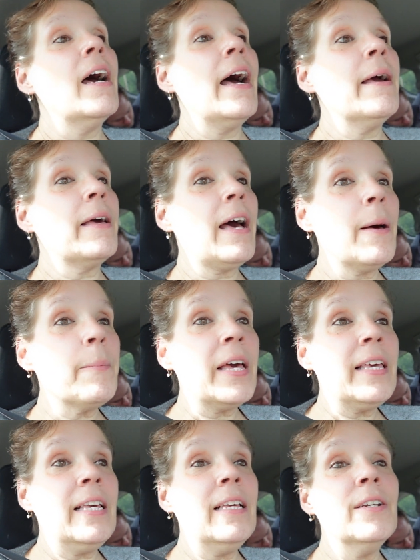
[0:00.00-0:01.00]
I got
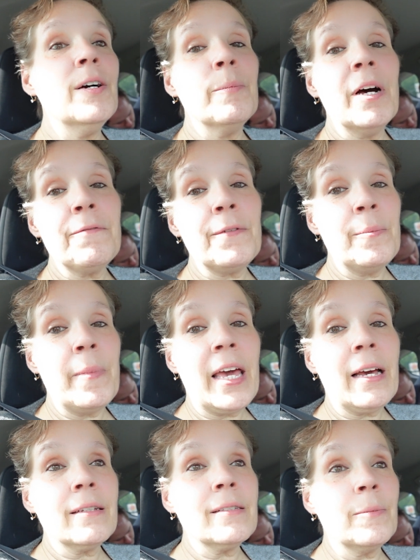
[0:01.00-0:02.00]
my keto muffin
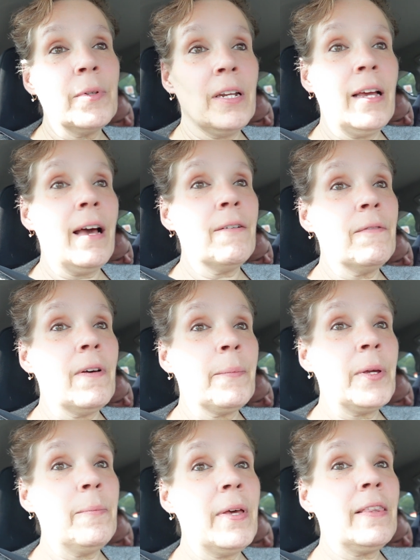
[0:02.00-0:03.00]
mix. I'm gonna have. I'm
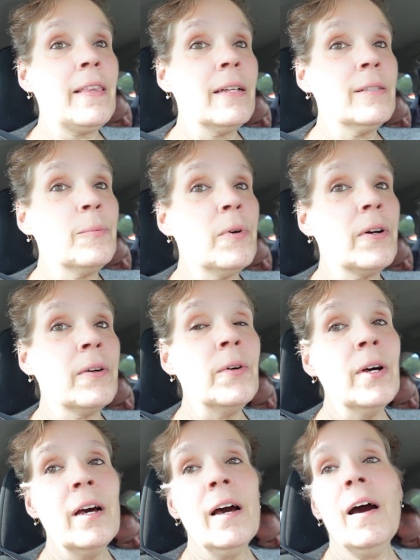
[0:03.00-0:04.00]
gonna make that tomorrow.
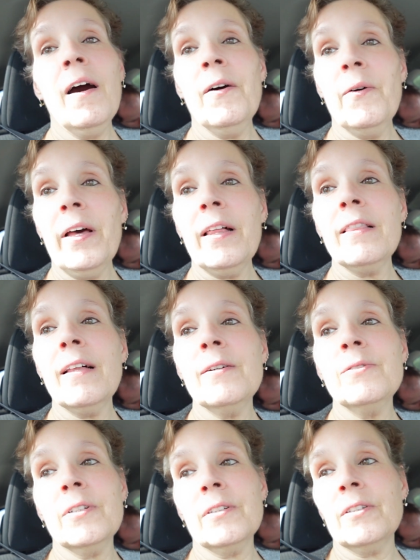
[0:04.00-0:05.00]
Oh,
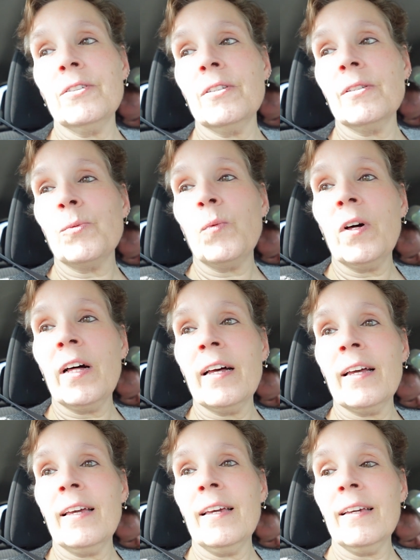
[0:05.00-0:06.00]
hello, delicious.
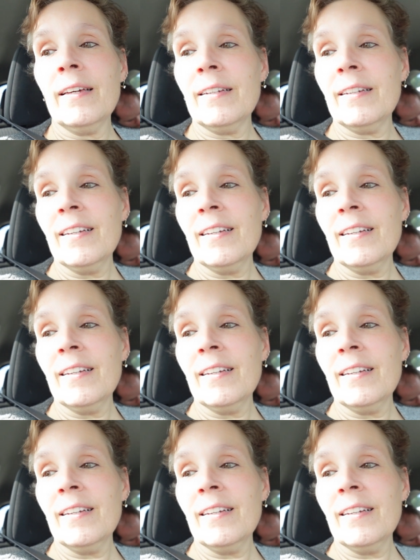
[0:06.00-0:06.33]
Why?